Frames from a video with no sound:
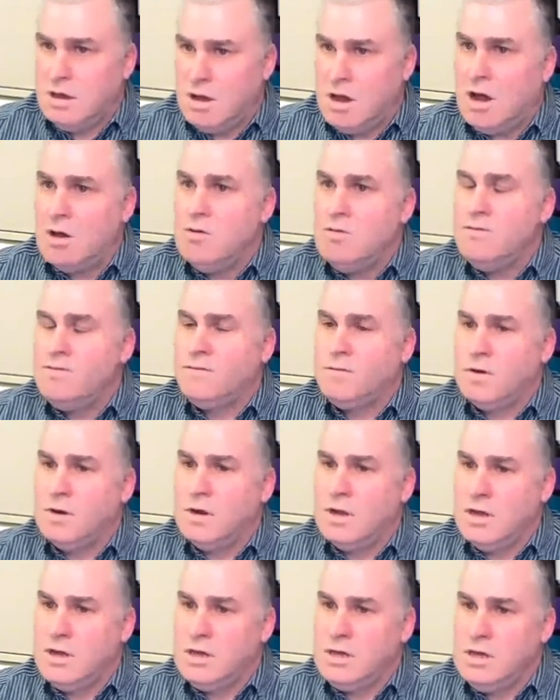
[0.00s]

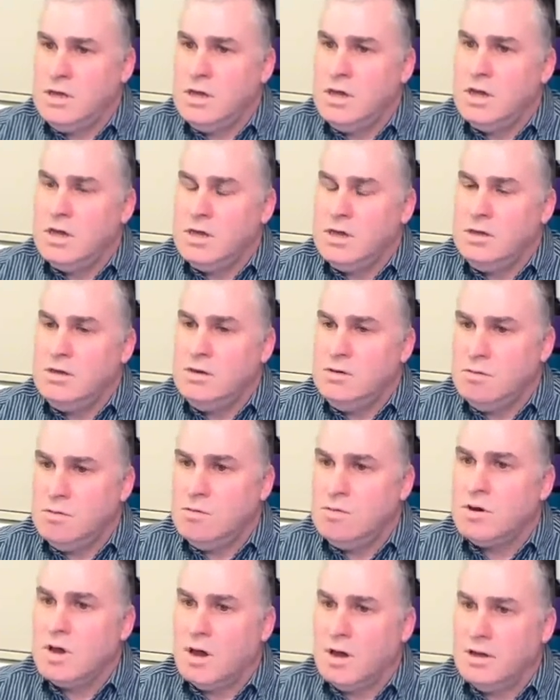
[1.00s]
Hopefully
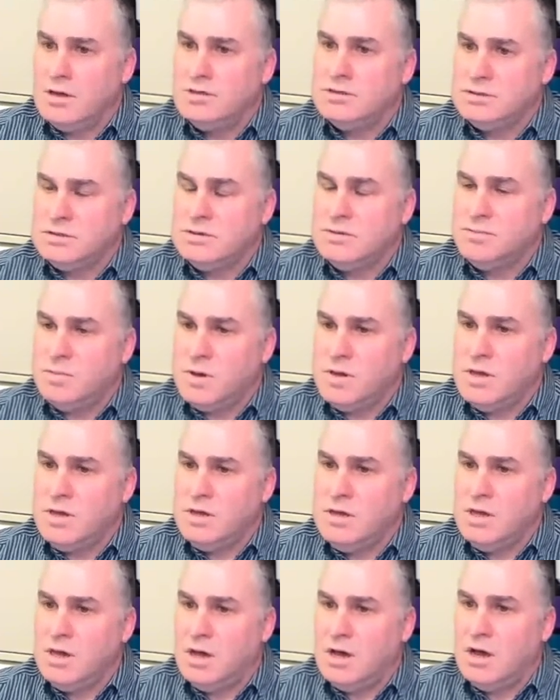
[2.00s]
you're going to
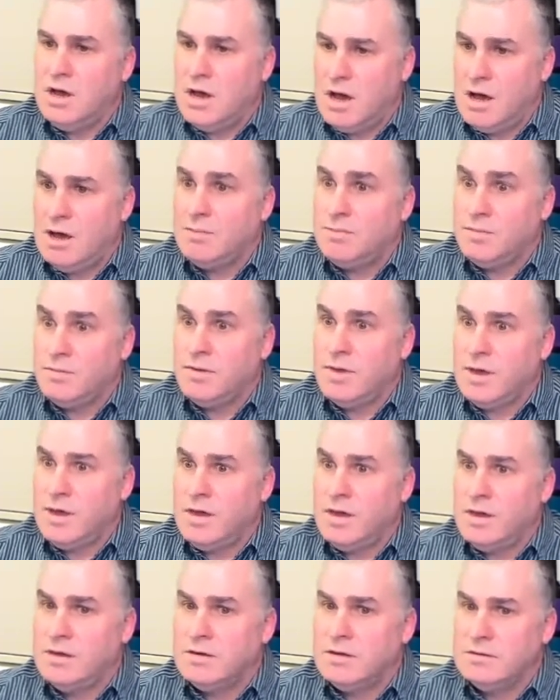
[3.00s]
be up
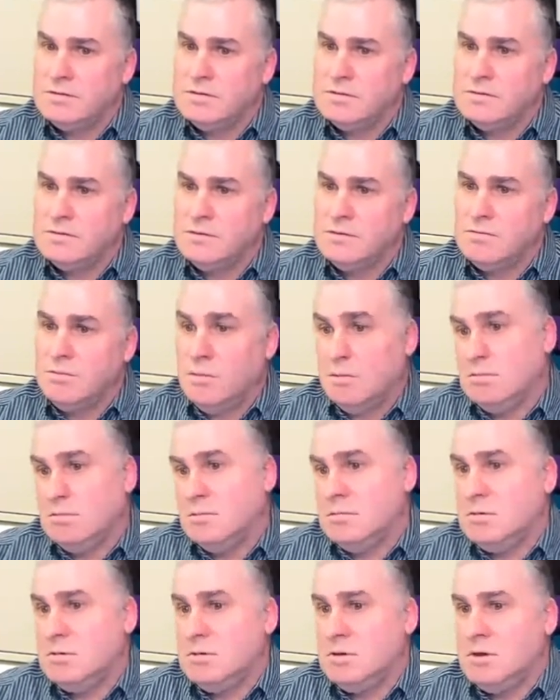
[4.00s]
there.
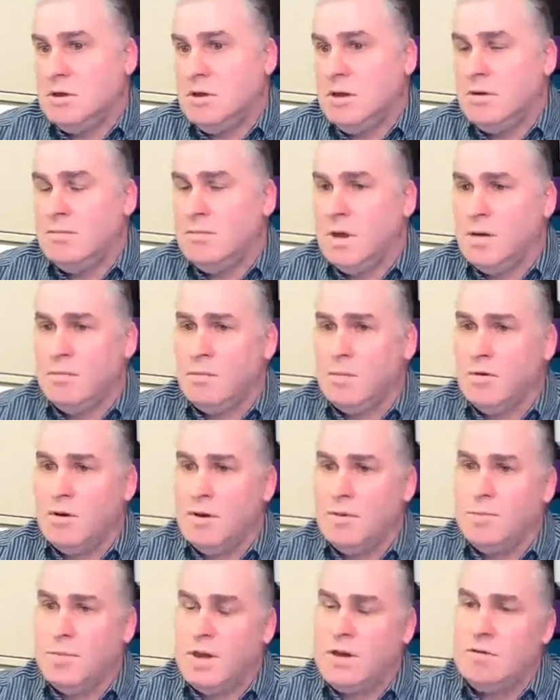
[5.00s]
Am
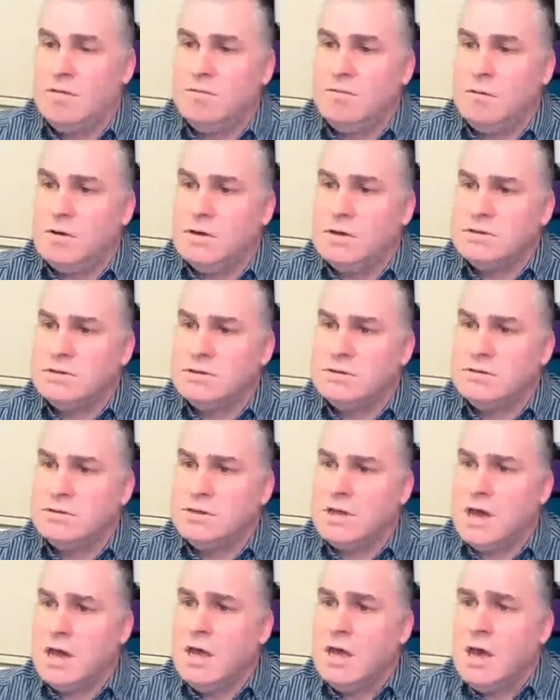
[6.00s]
I about right
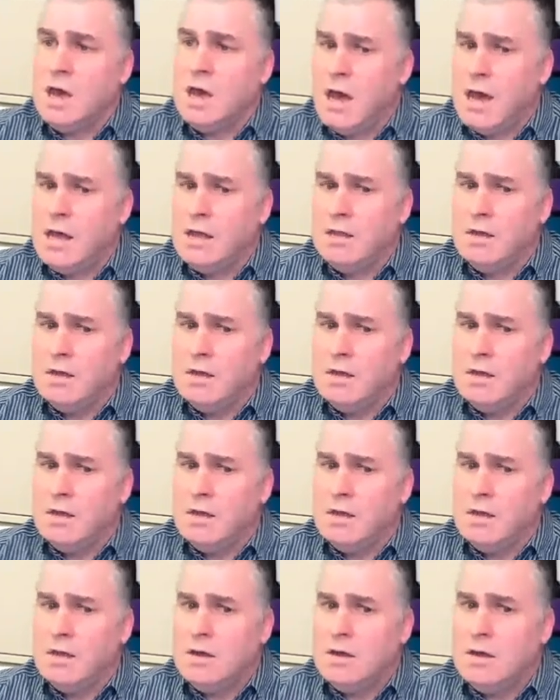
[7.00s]
on that?
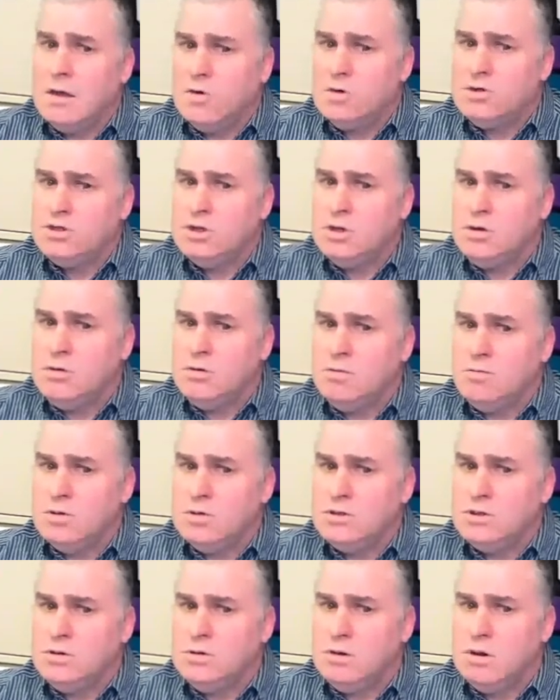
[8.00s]
And would you
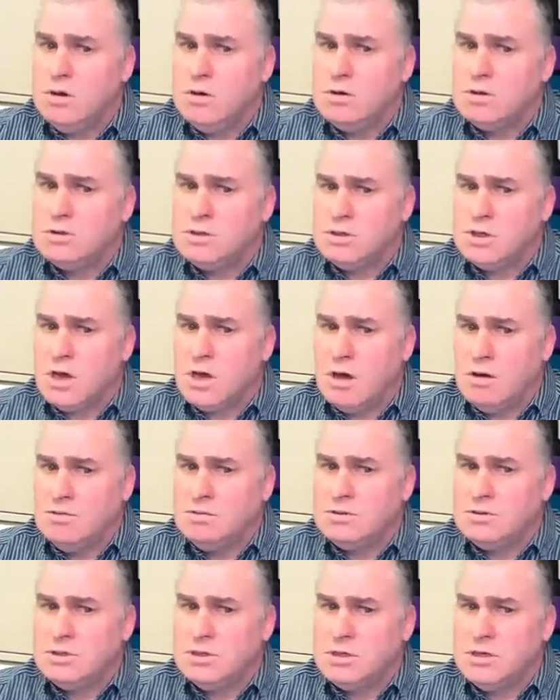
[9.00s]
look to
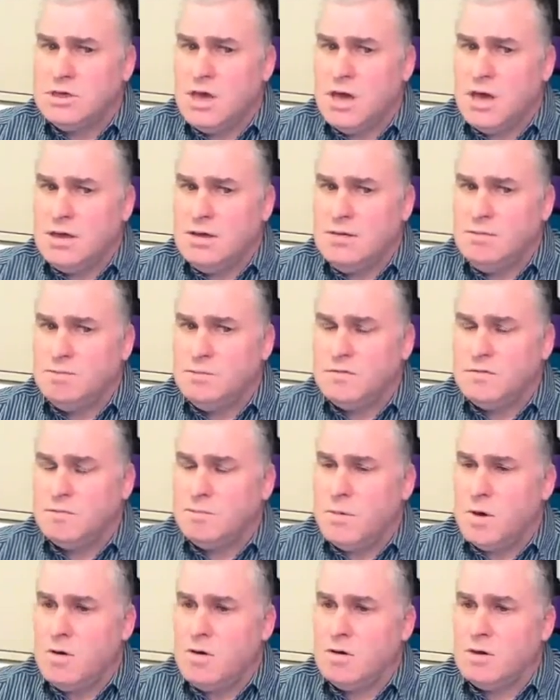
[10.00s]
go to the AIMS
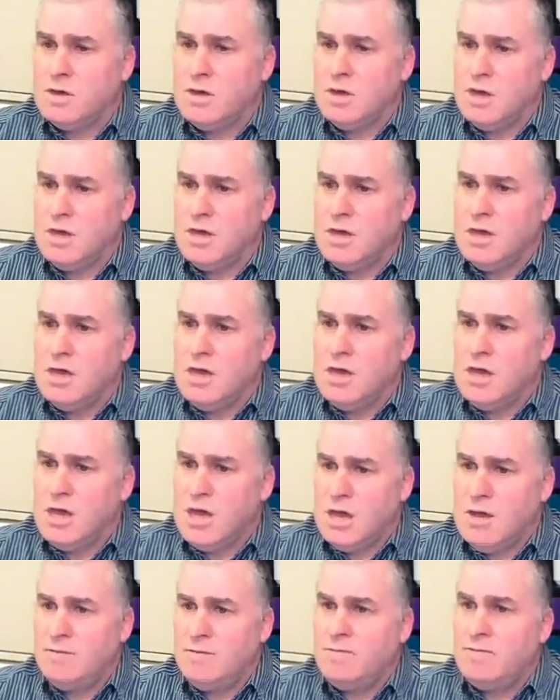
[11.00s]
market
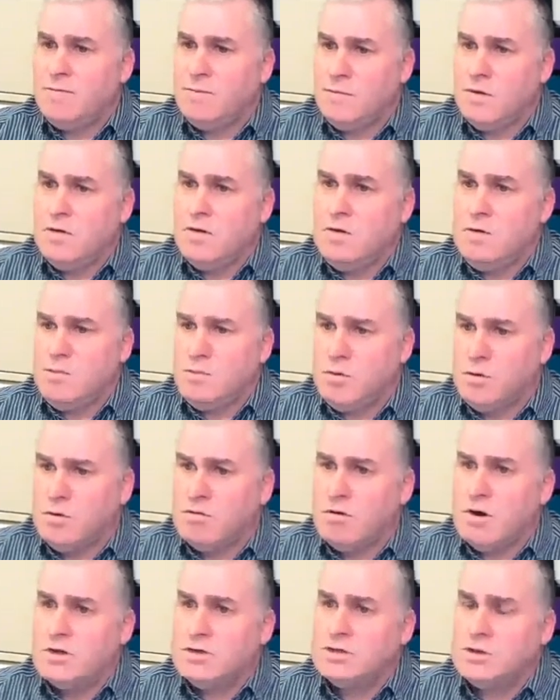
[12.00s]
if you
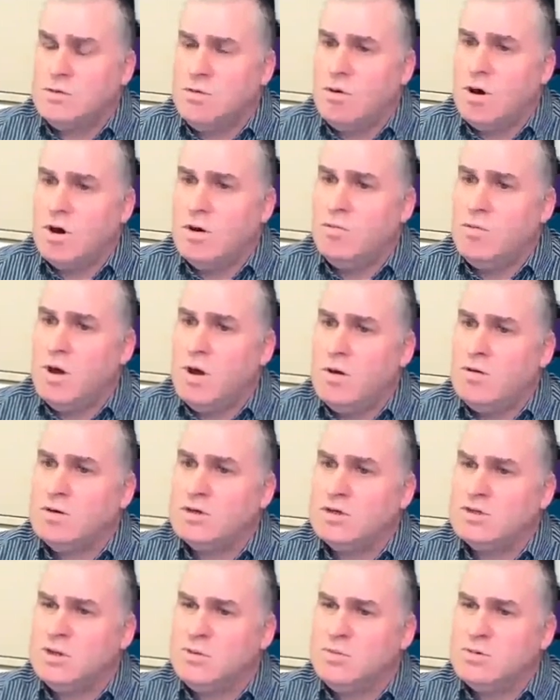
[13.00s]
progress quite well?
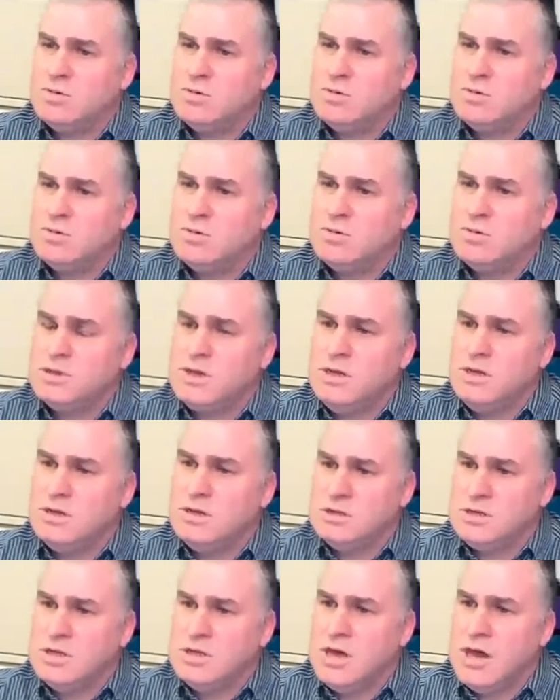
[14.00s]
Because obviously,
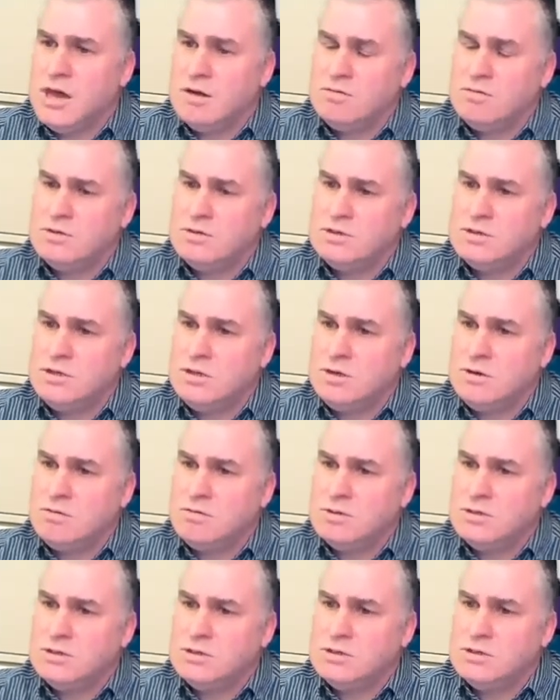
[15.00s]
because of the AQUIS
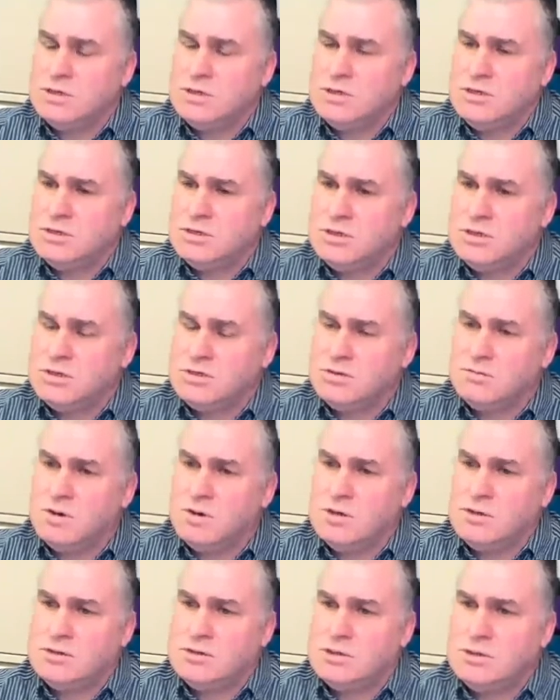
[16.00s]
liquidity
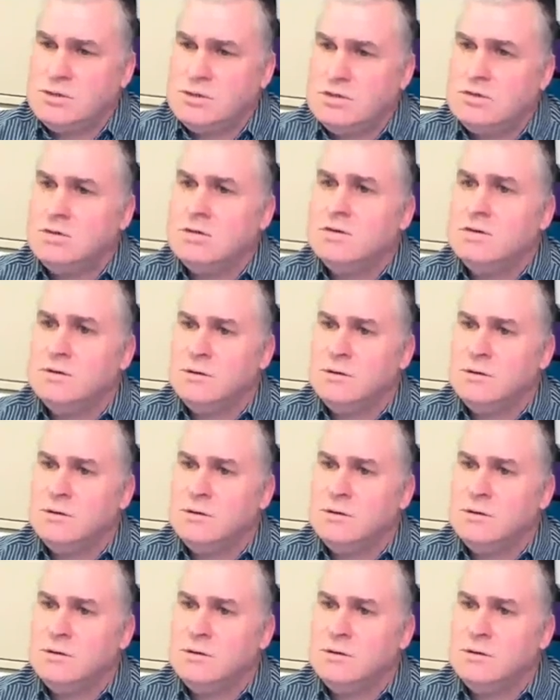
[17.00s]
situation.